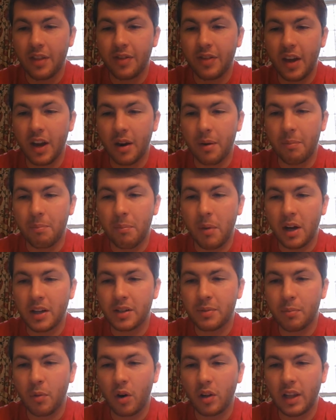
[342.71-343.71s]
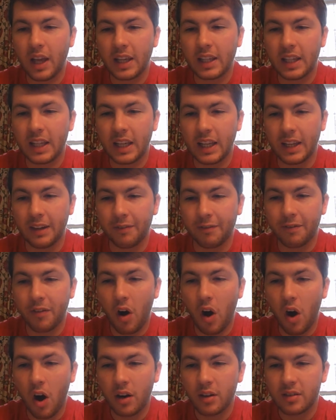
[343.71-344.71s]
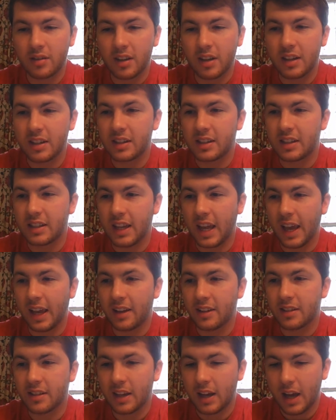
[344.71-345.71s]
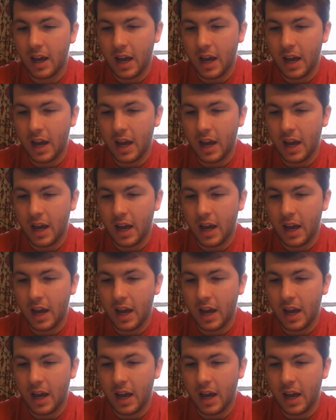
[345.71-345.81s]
They are much more likely to eat frogs, snakes,